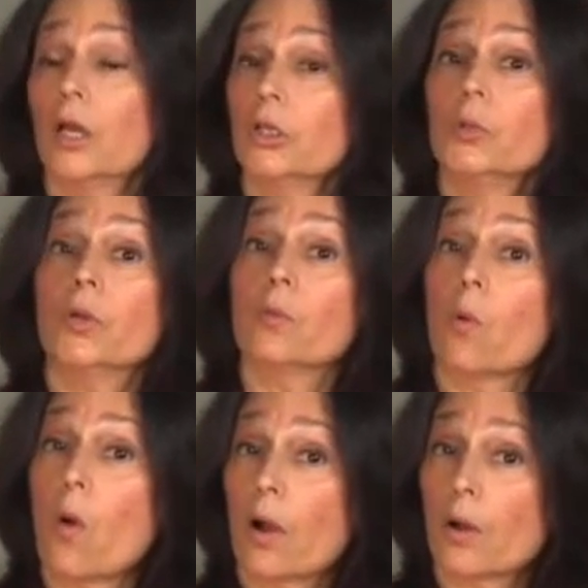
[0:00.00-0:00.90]
You can
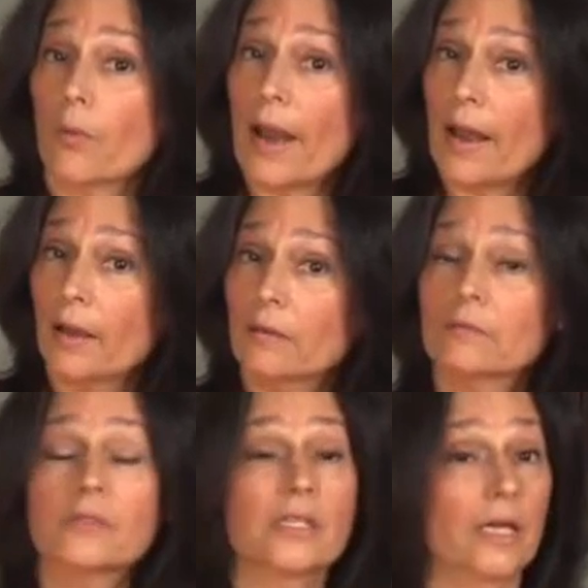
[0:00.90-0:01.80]
walk
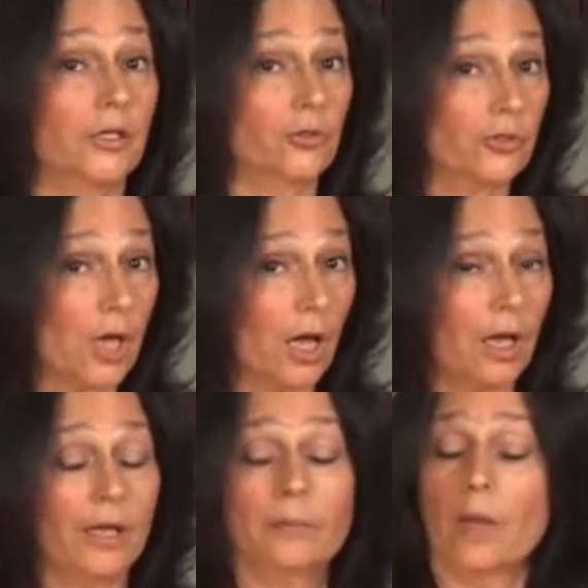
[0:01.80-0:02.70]
around, take your
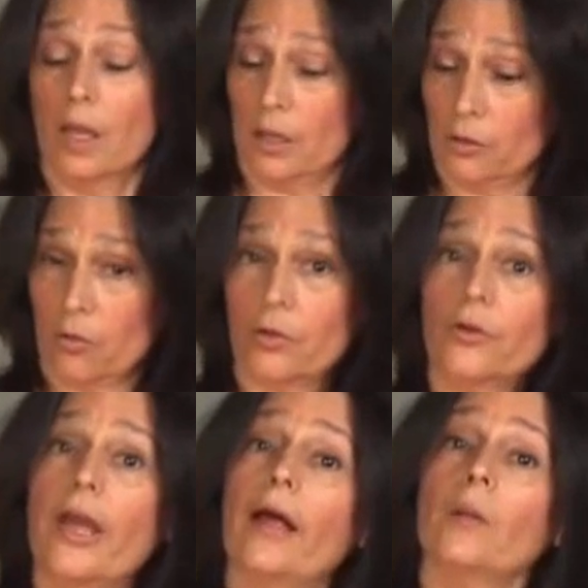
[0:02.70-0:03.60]
time in order
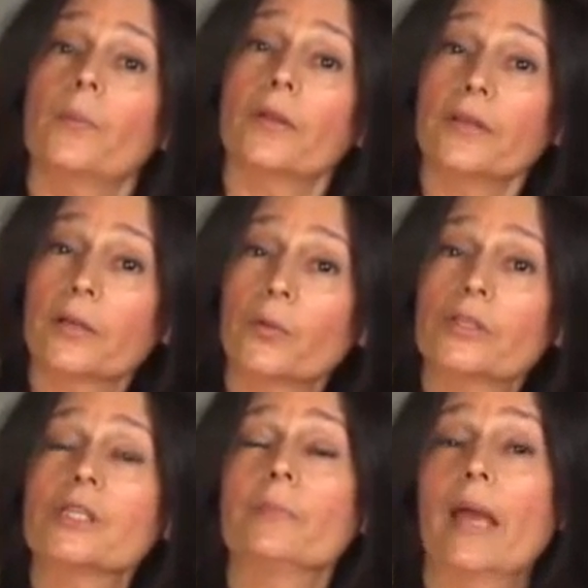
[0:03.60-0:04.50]
to help the
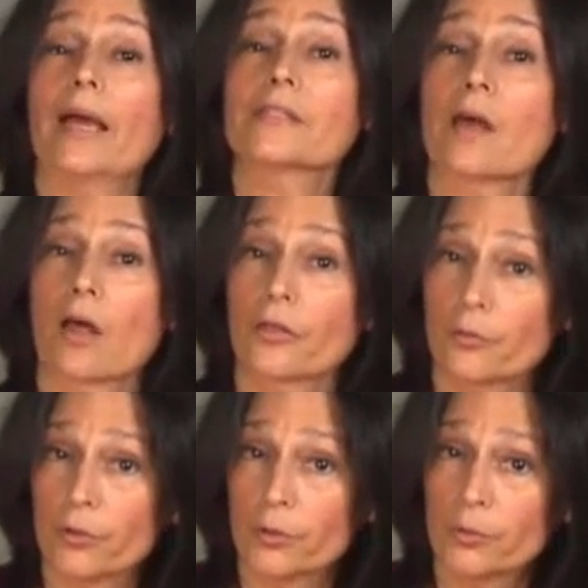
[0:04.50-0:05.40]
liquid to pass on
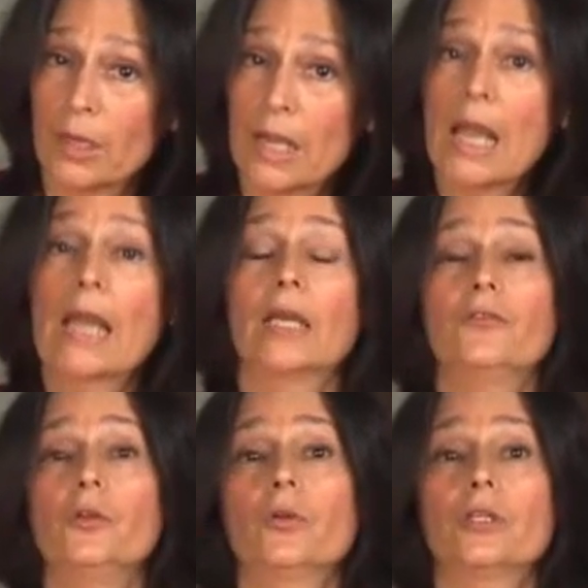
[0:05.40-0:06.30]
through.
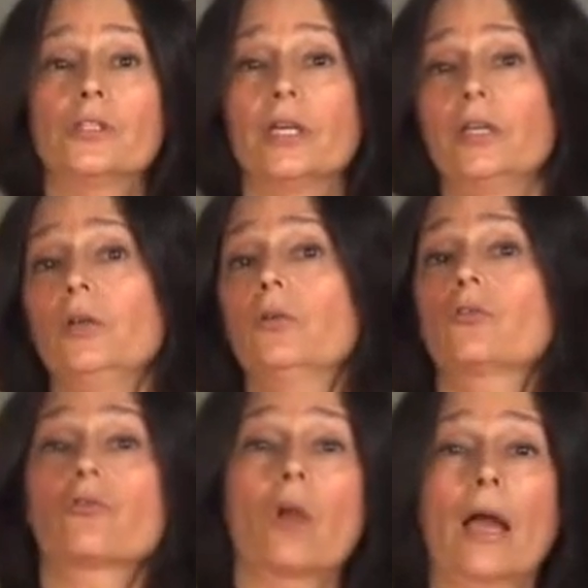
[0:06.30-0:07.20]
If you continue to
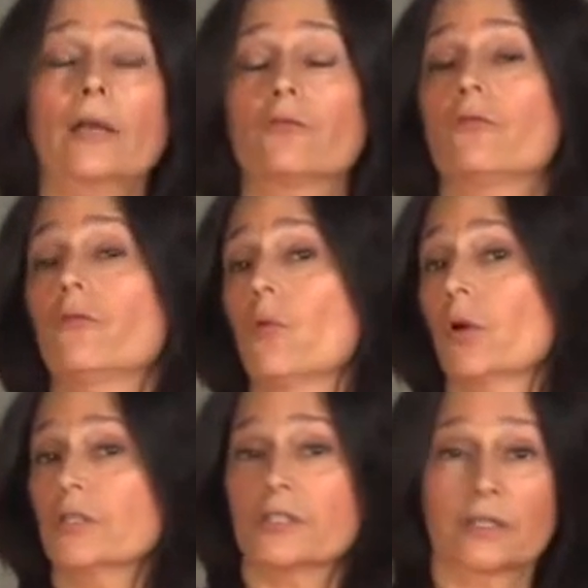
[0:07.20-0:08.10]
try to
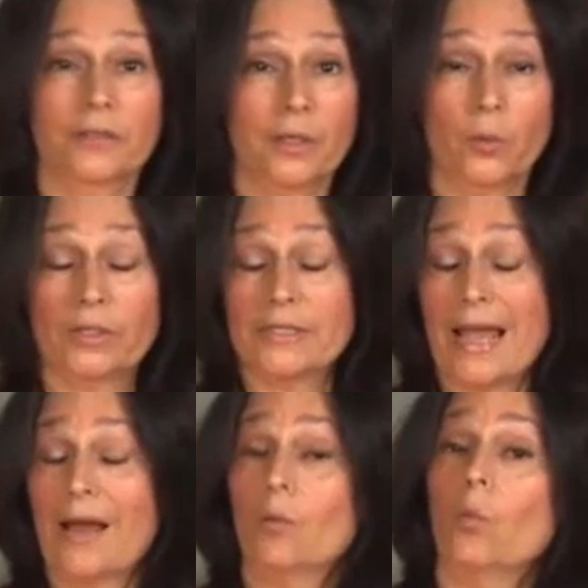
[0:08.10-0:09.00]
force the liquid
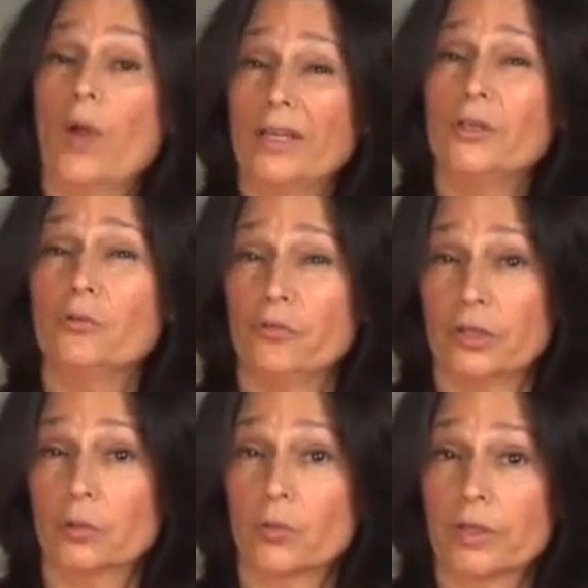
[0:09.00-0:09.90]
down when you
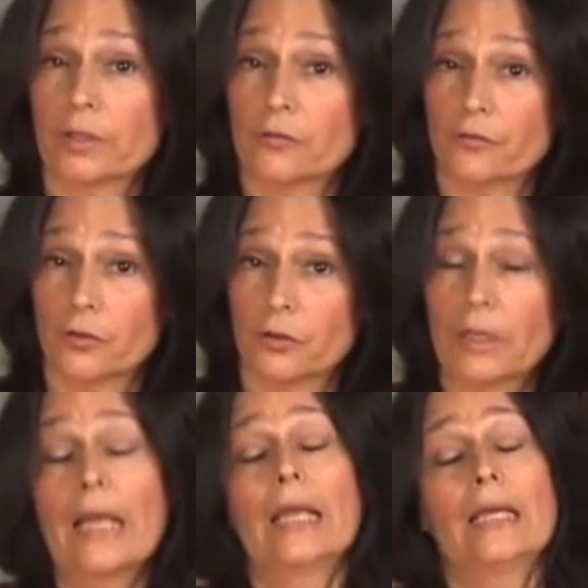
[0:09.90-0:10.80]
feel really
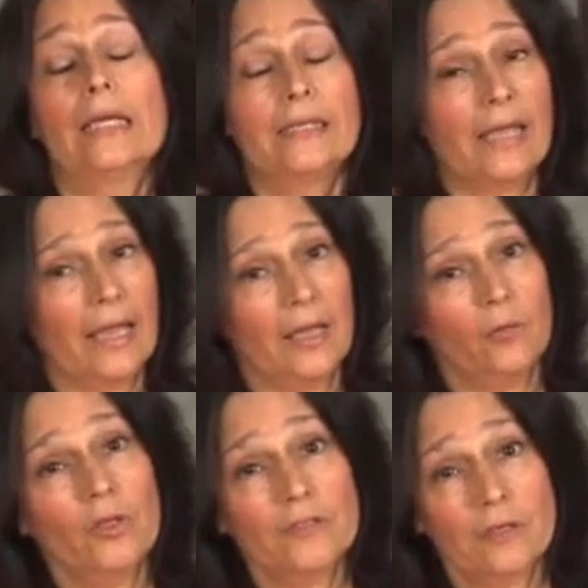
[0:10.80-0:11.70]
full, it
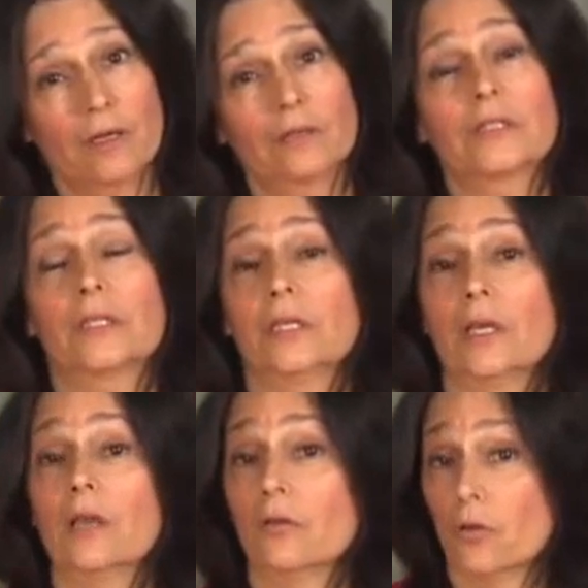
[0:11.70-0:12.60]
can result in
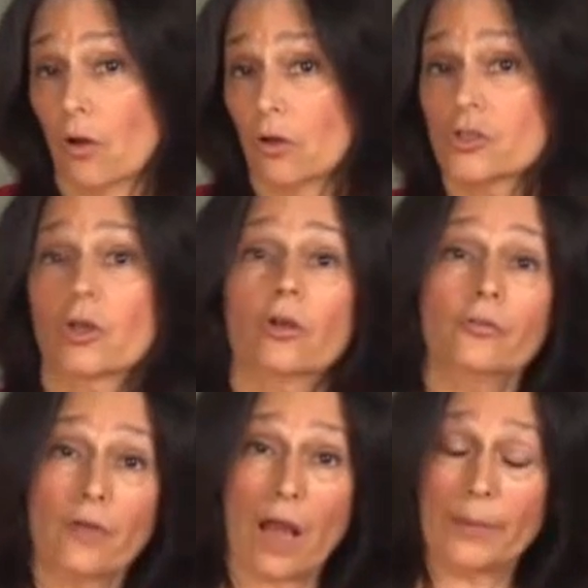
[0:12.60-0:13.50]
nausea
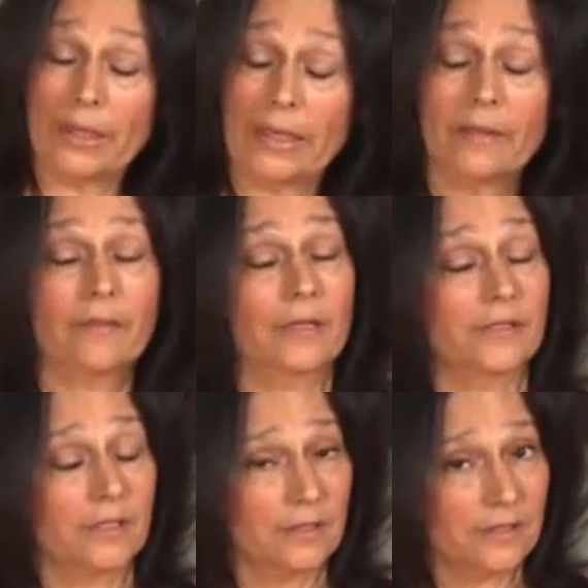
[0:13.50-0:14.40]
or vomiting.
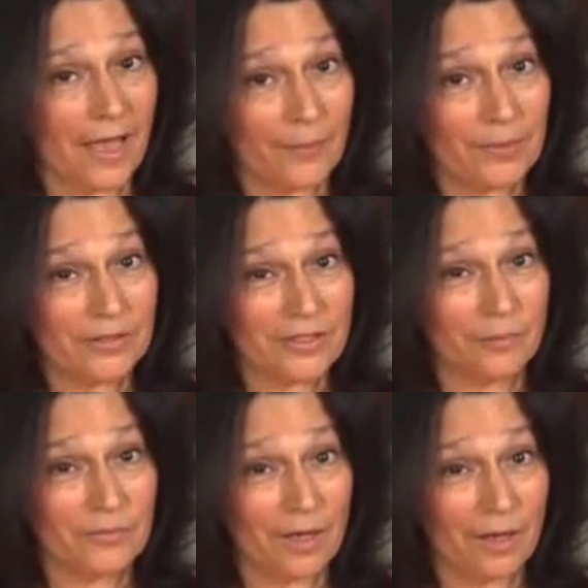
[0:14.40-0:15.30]
That does happen
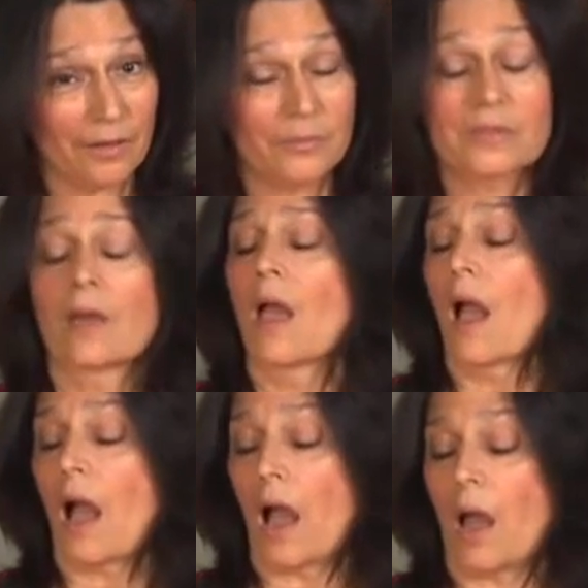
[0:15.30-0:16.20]
sometimes,
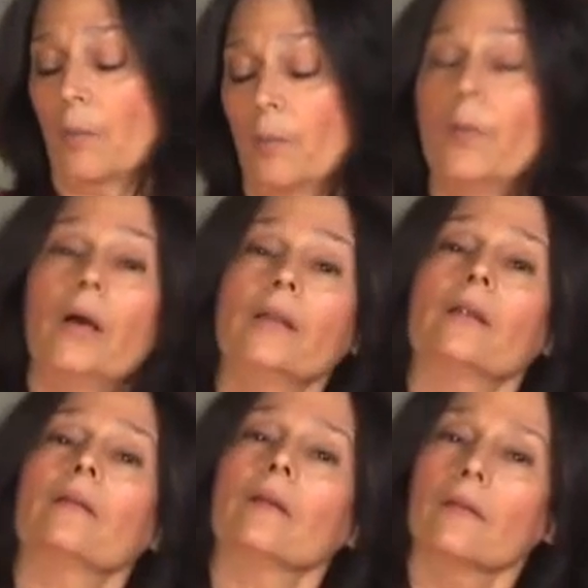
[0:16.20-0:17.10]
but
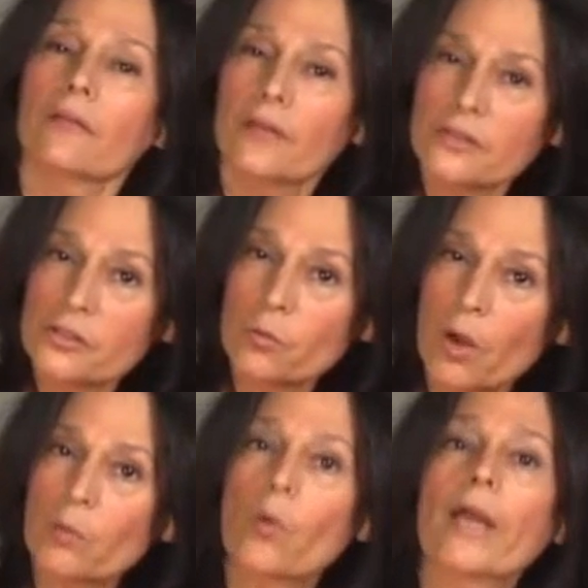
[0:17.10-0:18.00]
this is
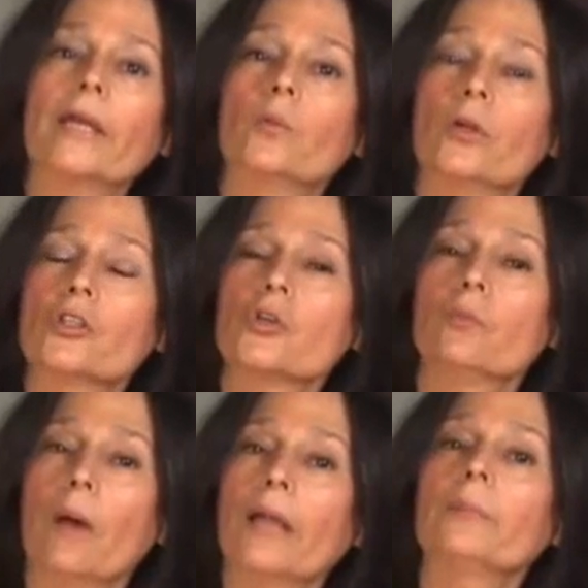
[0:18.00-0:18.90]
one way in which you
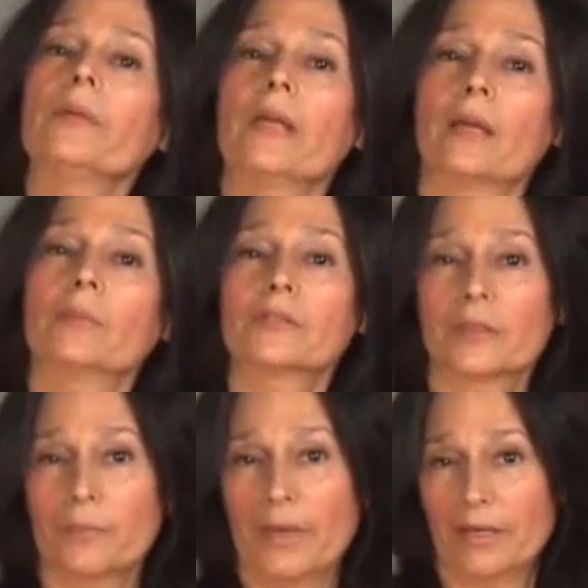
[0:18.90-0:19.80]
might be able
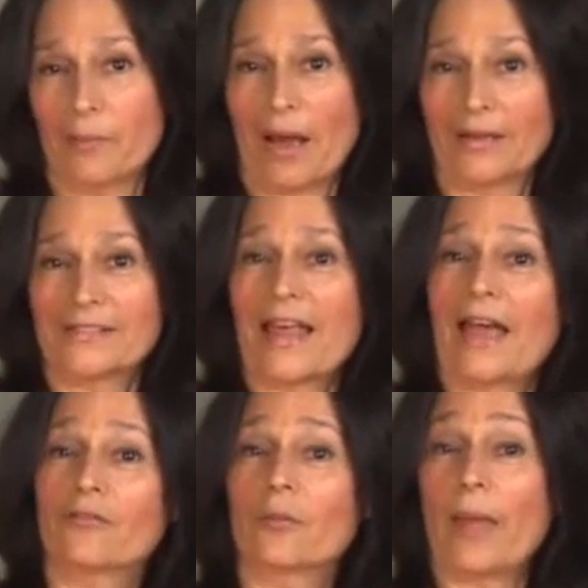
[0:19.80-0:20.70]
to minimize
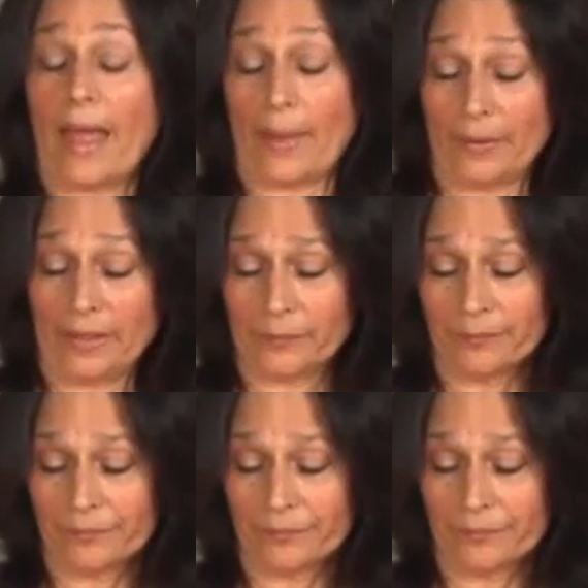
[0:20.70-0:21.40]
that from happening.